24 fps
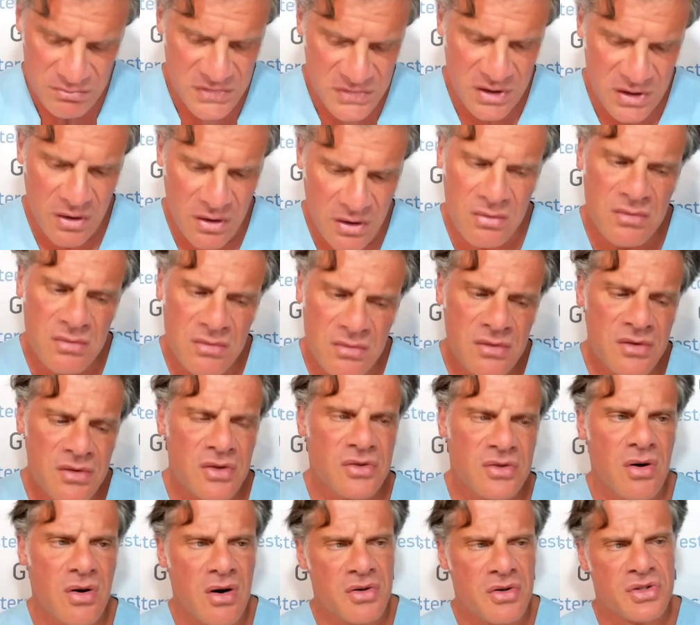
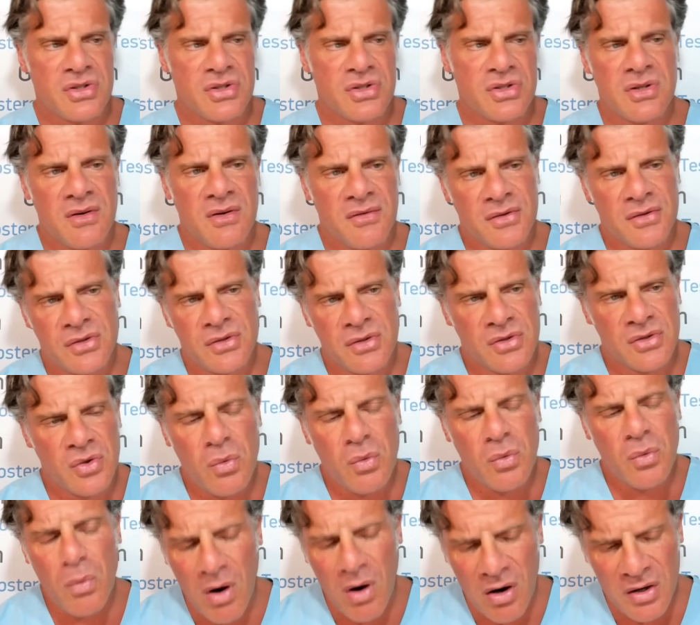notorious to
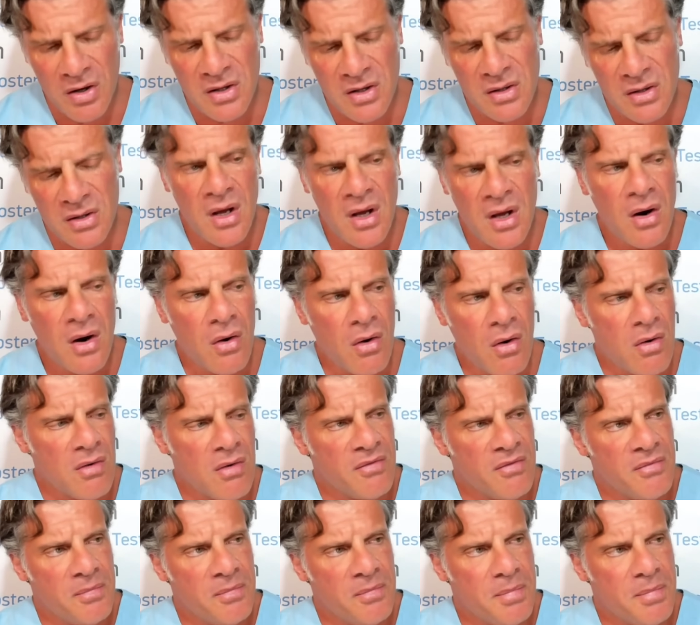work,
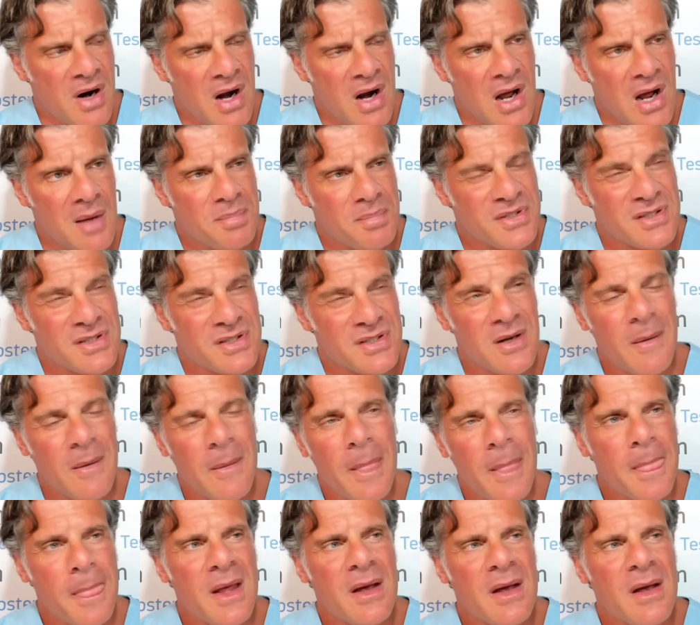or perhaps
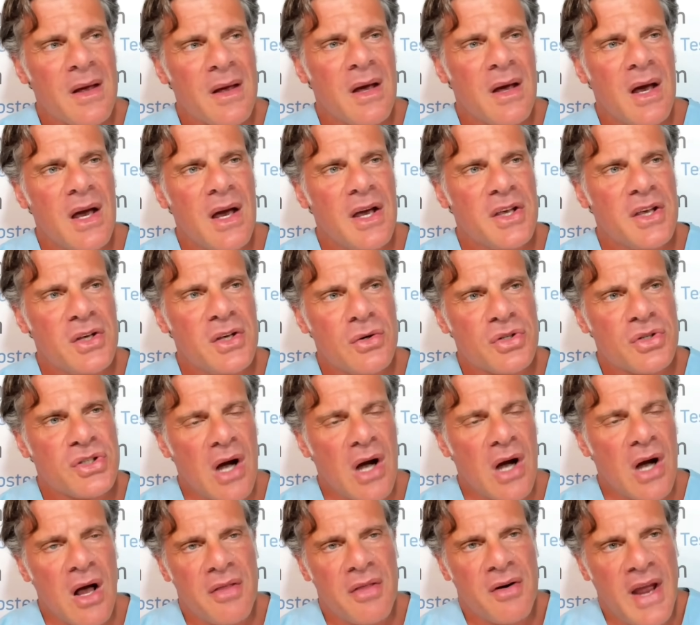use
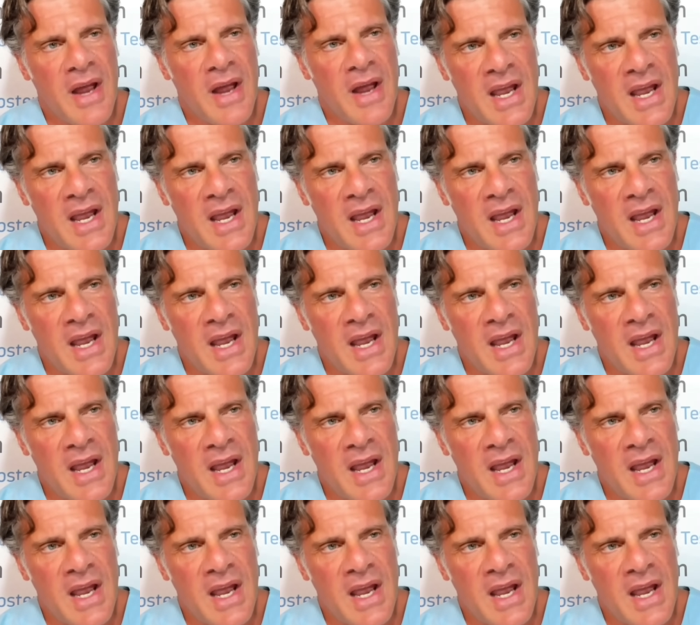other